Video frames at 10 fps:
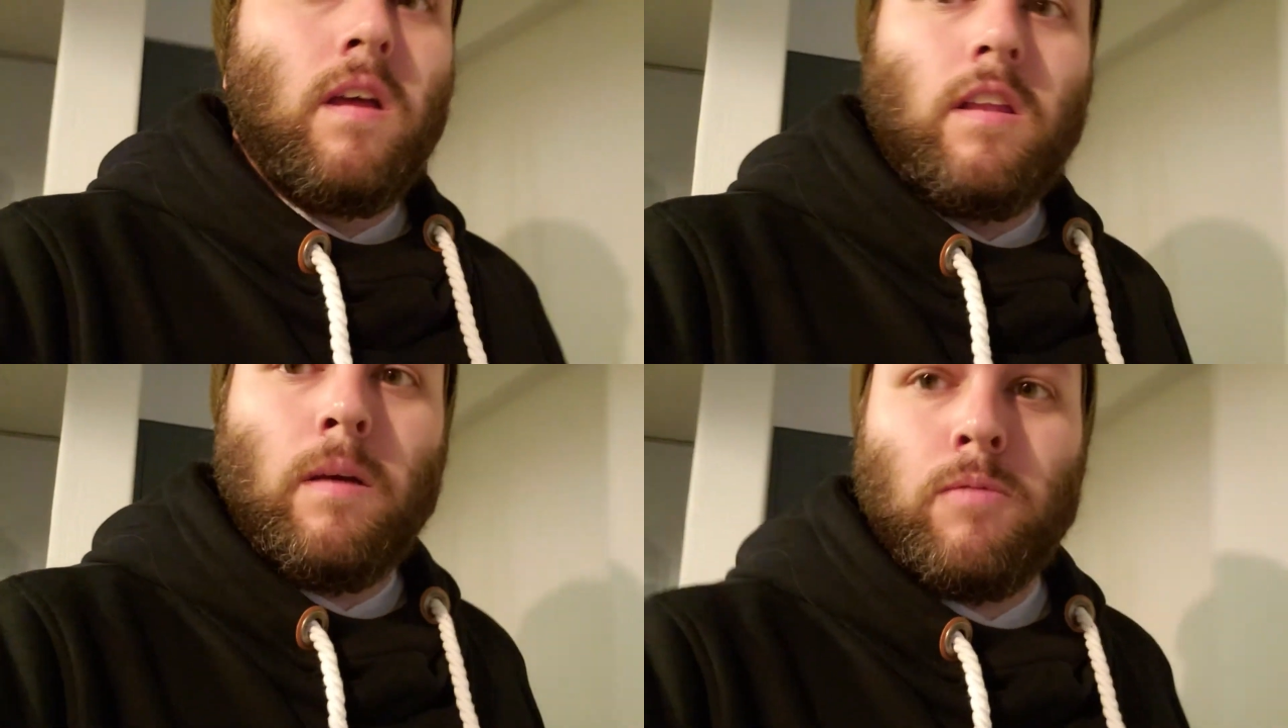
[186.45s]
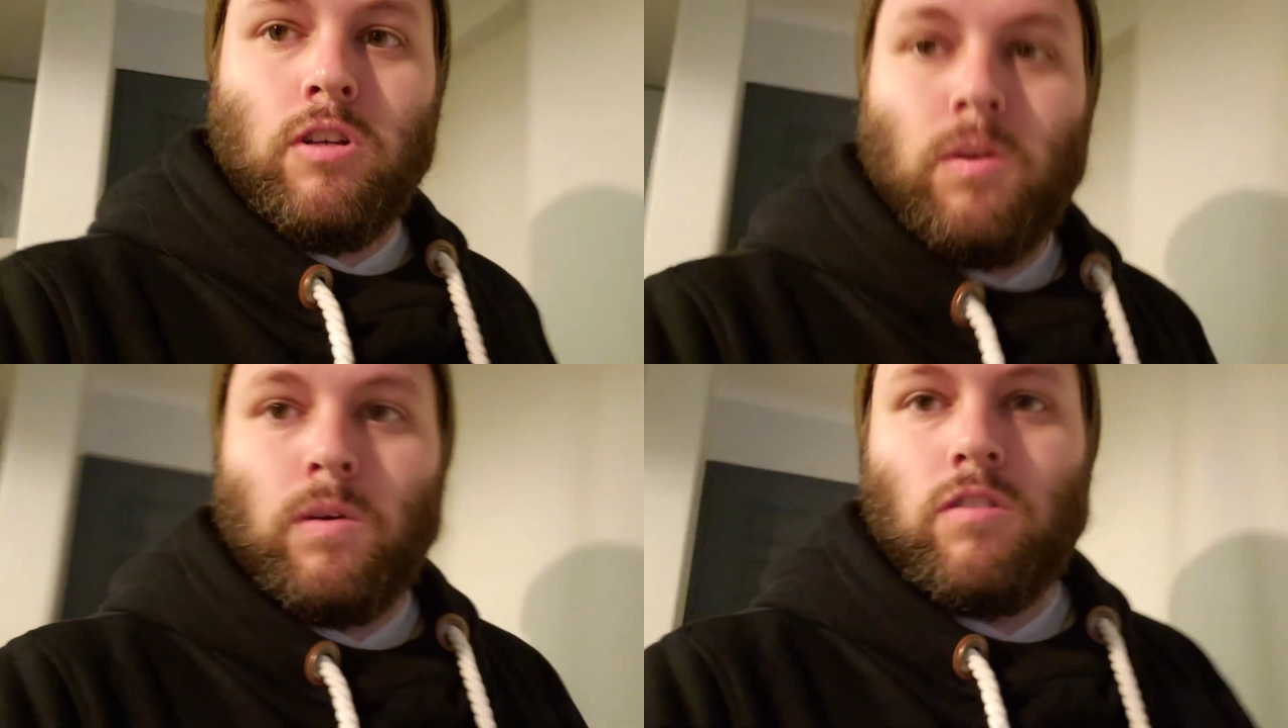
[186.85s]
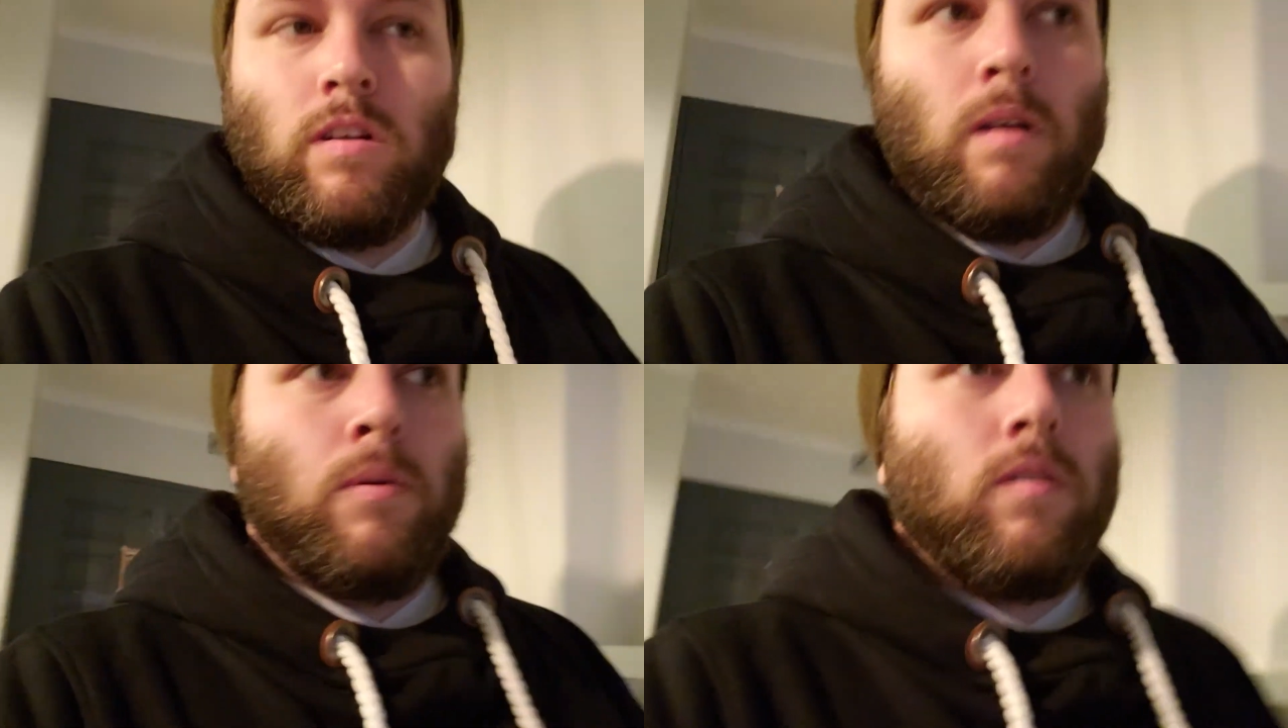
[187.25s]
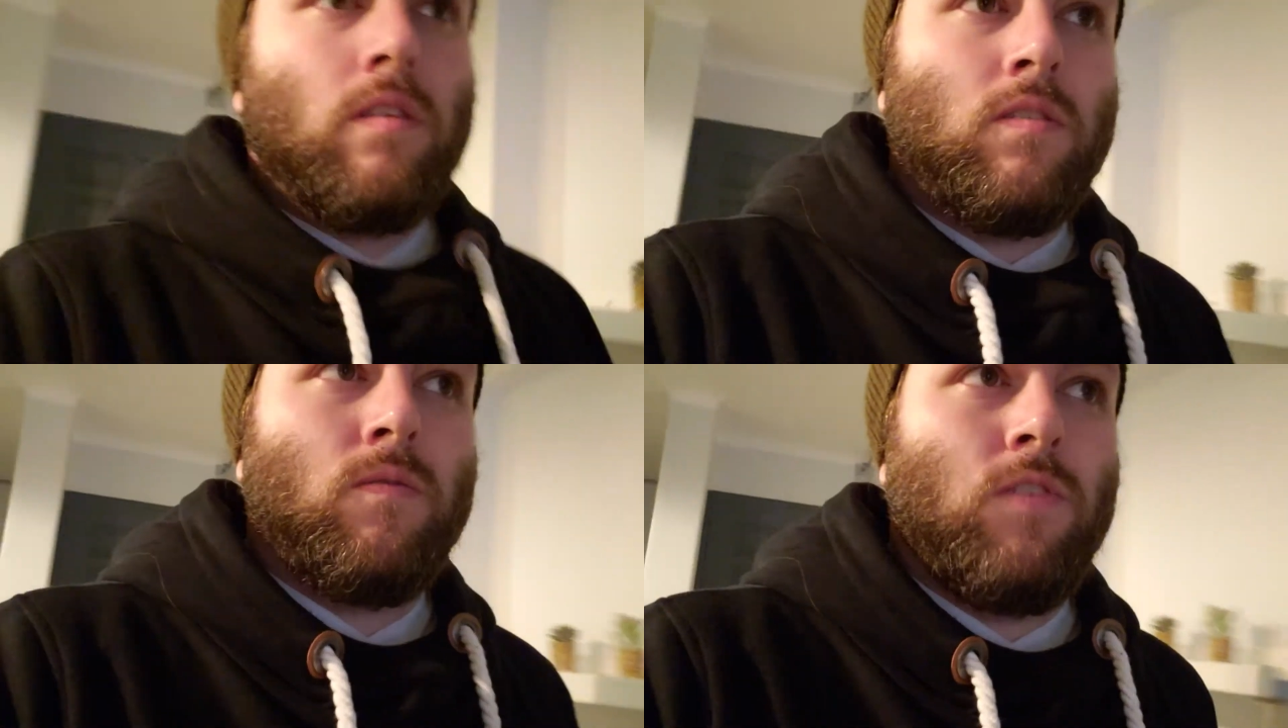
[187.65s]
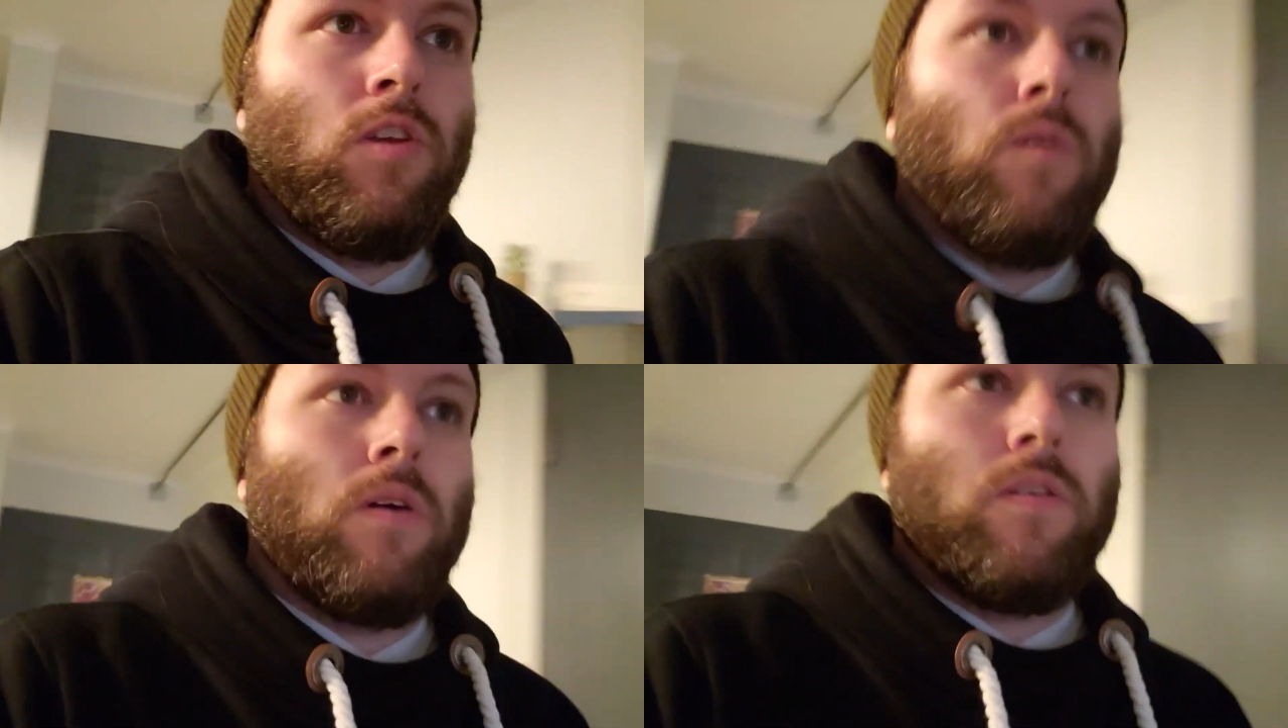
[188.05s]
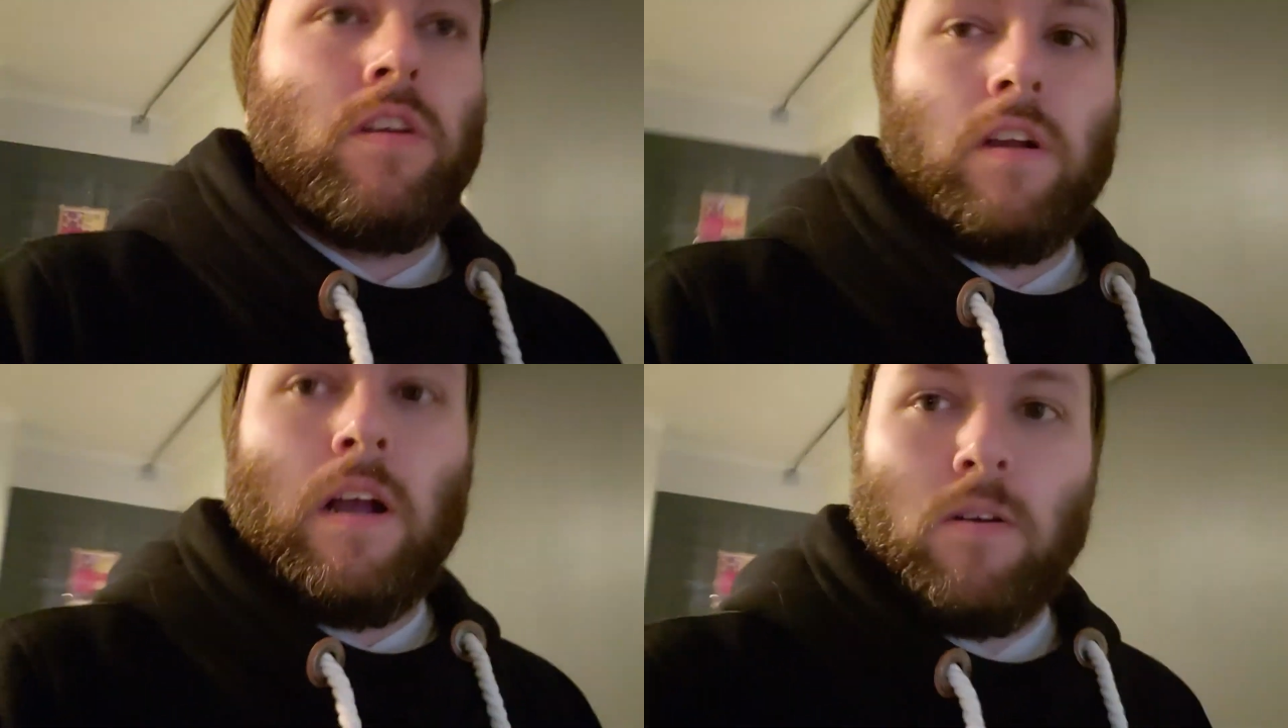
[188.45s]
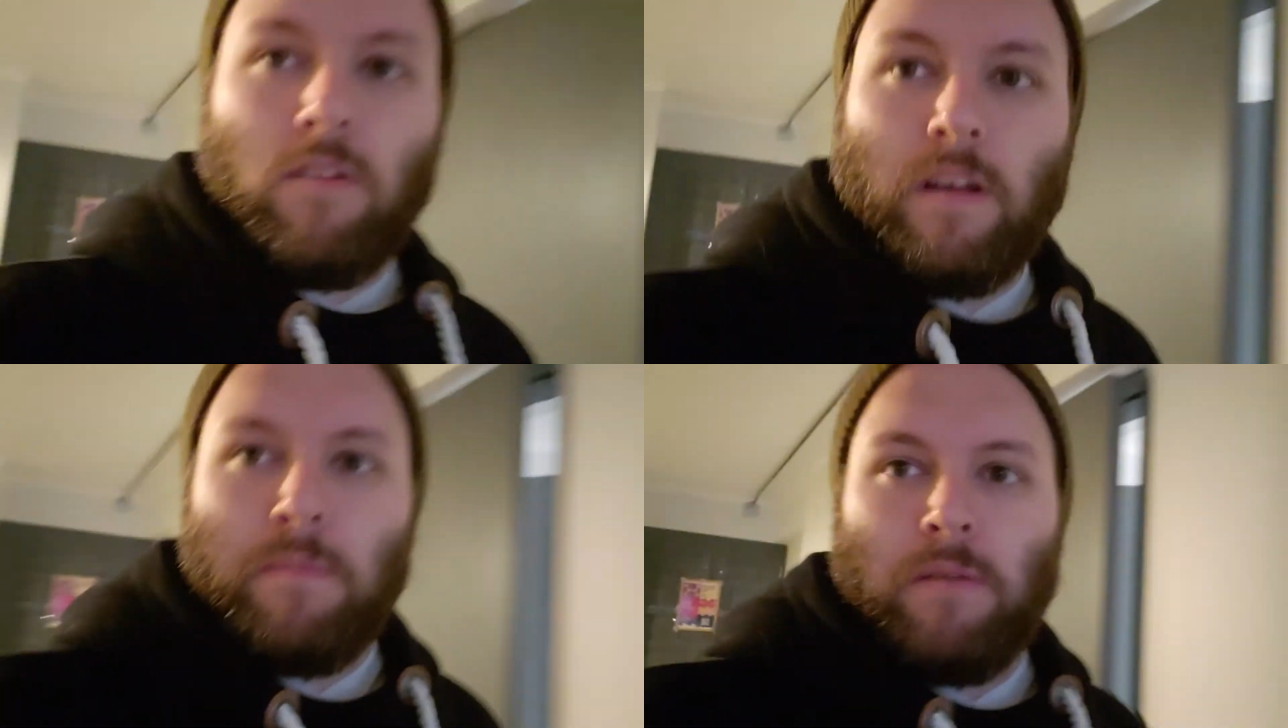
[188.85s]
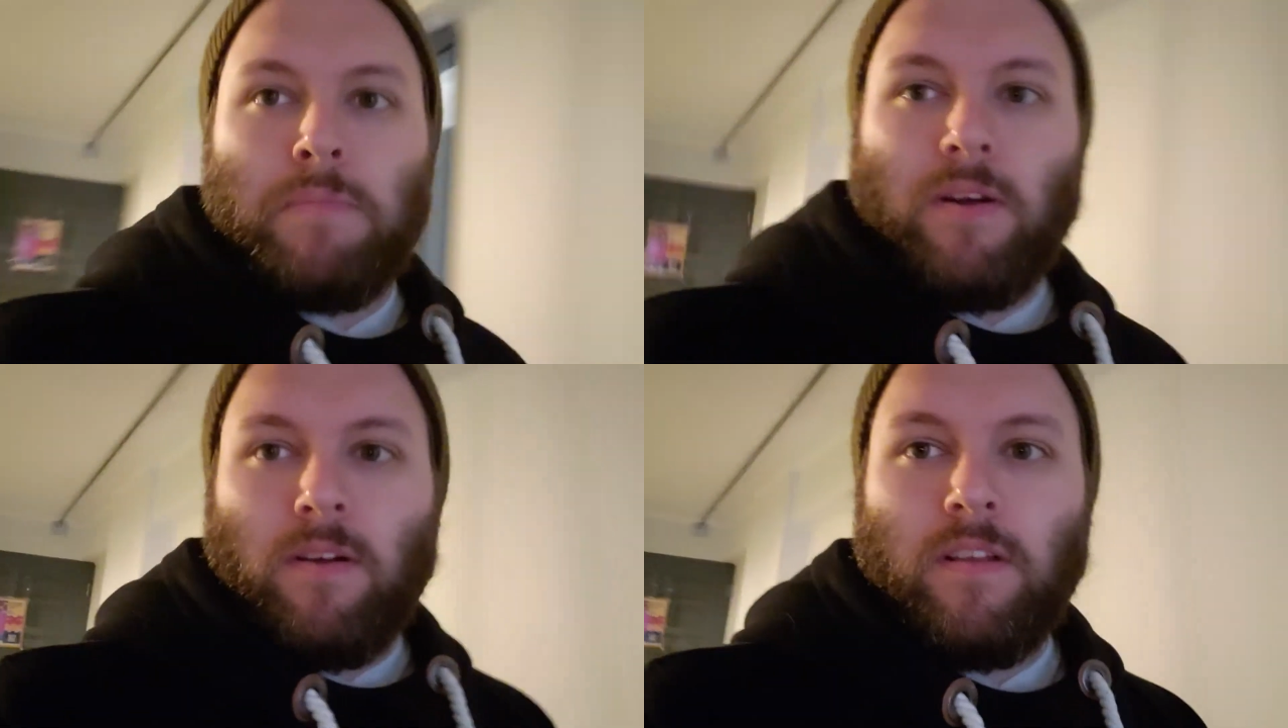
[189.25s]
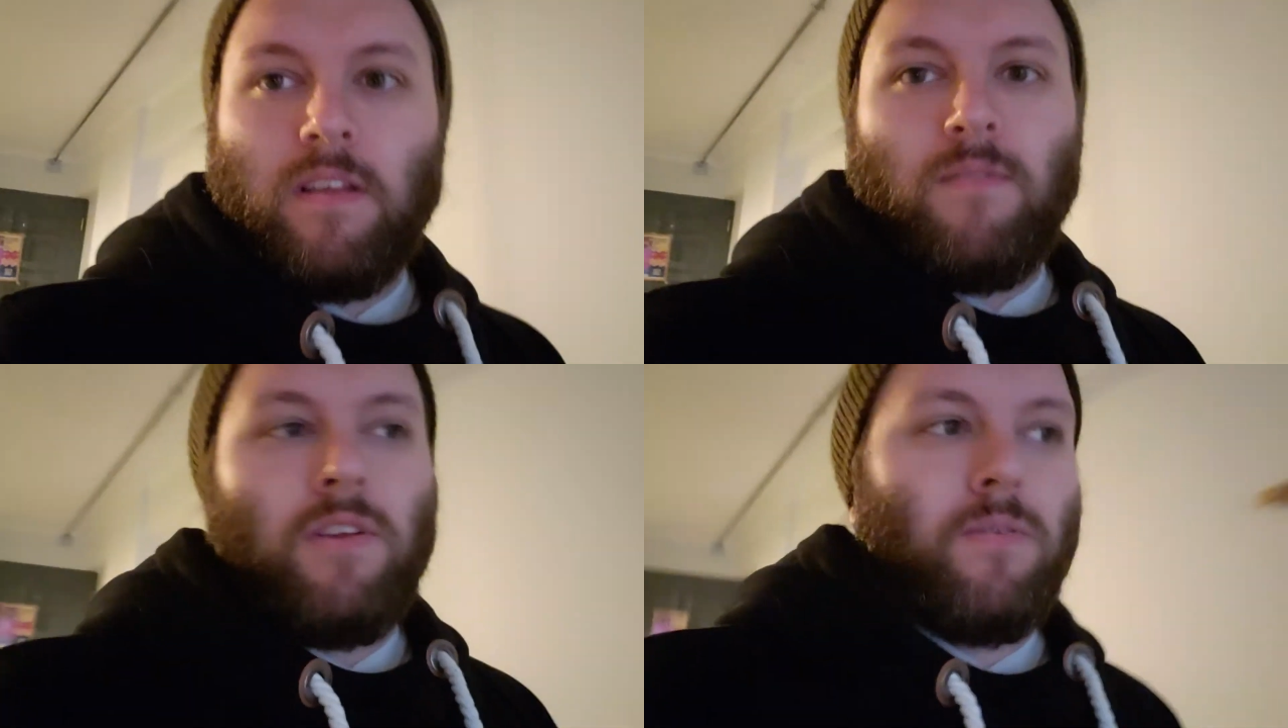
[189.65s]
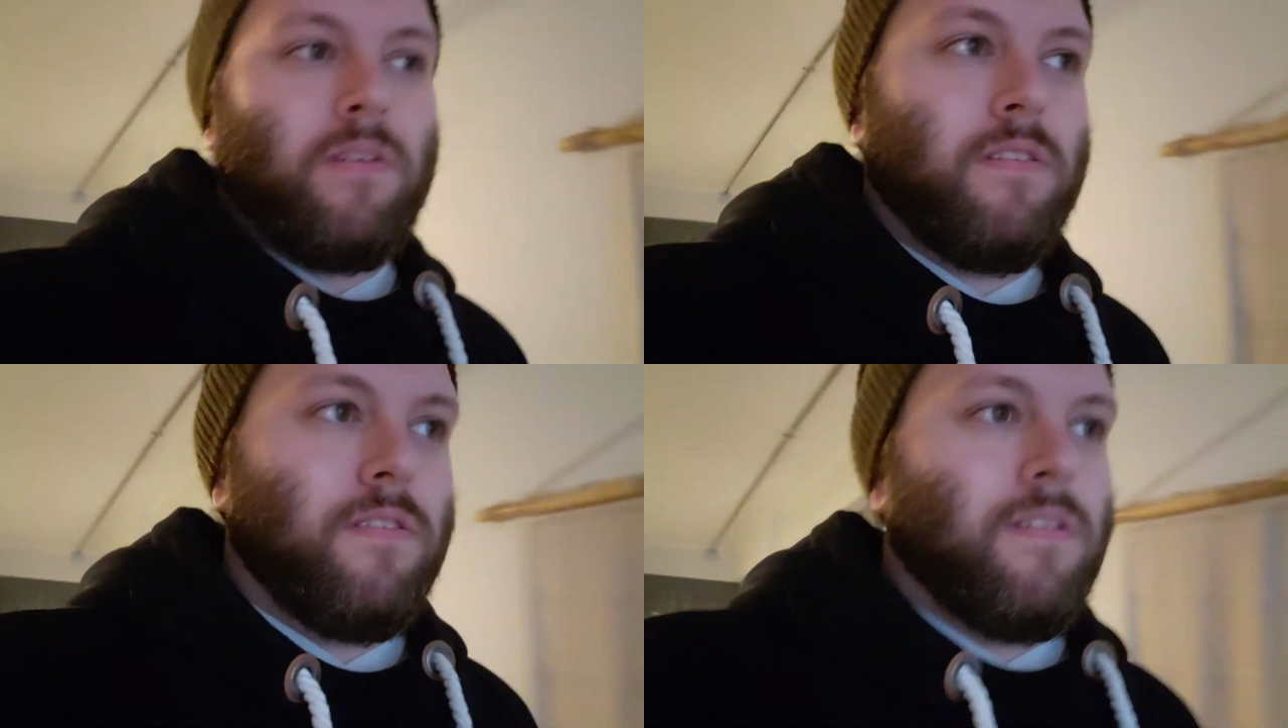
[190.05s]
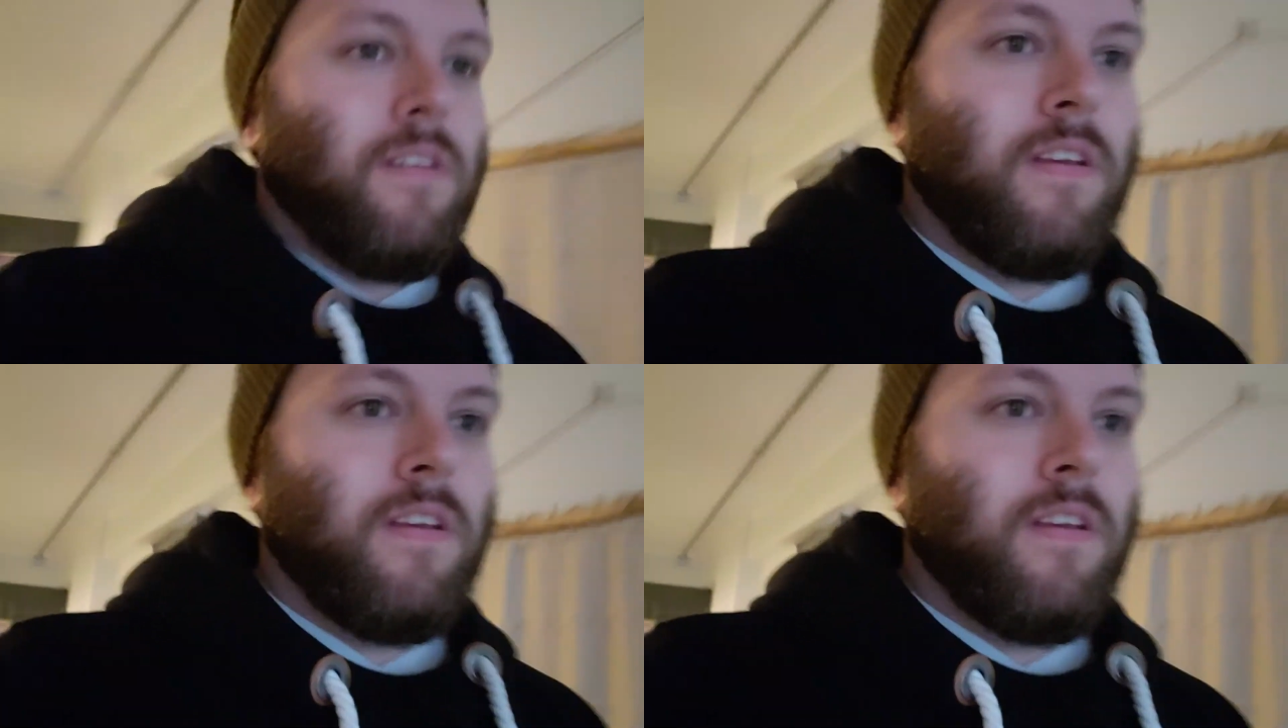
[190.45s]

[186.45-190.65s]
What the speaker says: Now, I'm sure you're wondering about this view out here, how great my balcony view is.